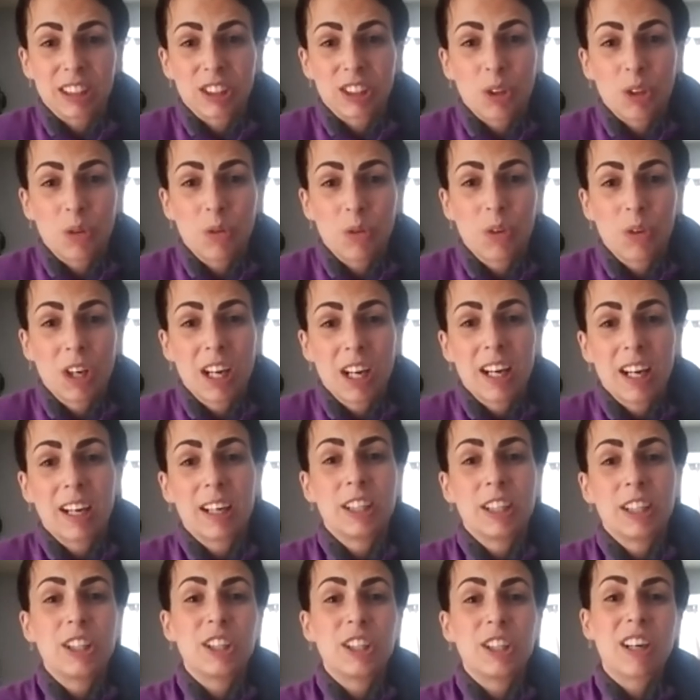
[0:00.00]
So
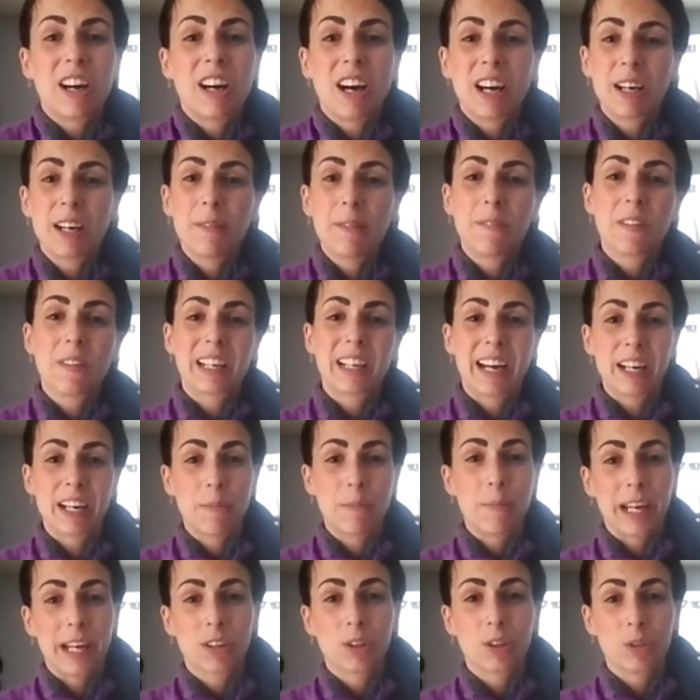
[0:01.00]
you got to kind of
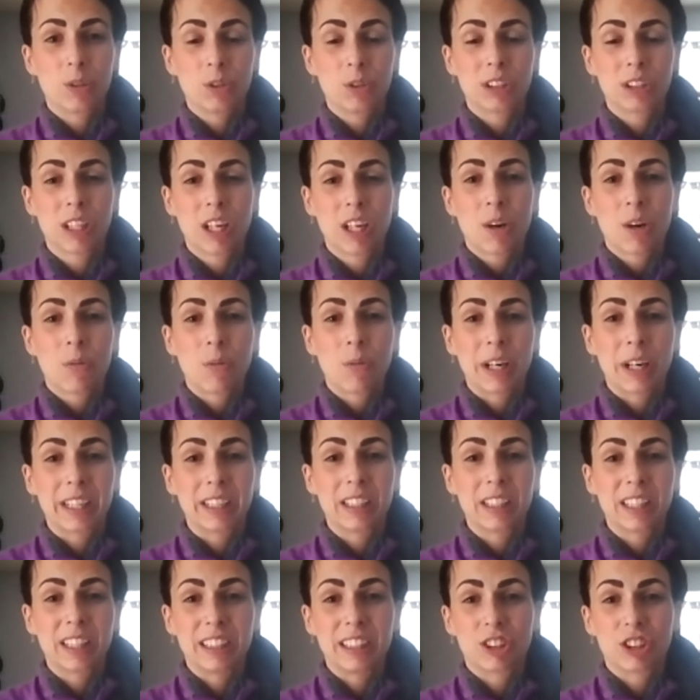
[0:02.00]
make those
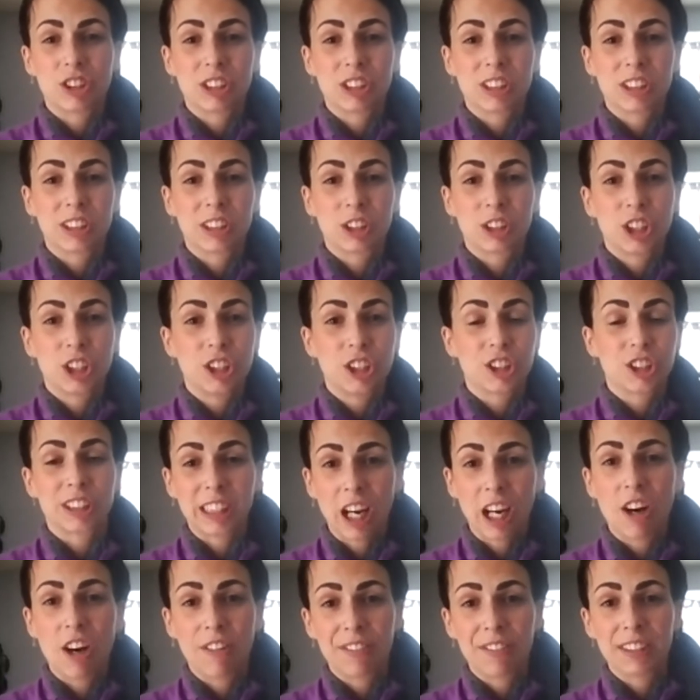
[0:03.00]
regulations to
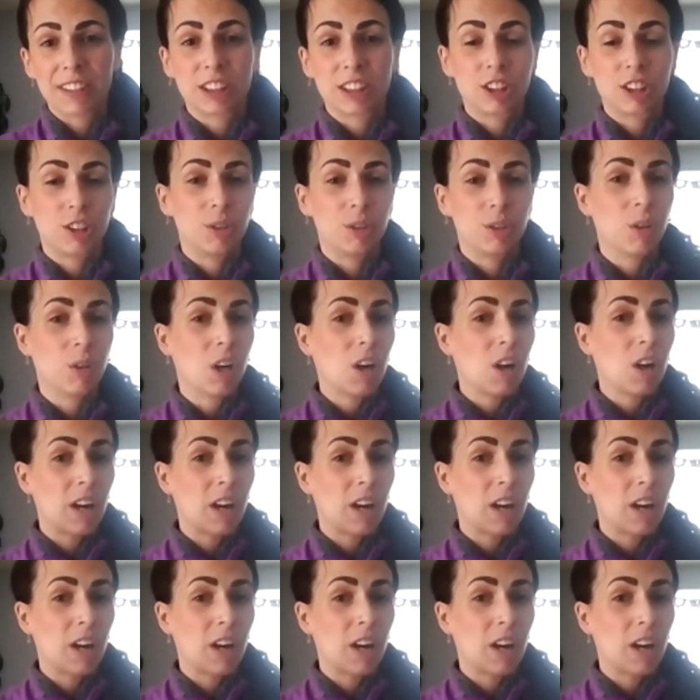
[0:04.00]
yourself as to,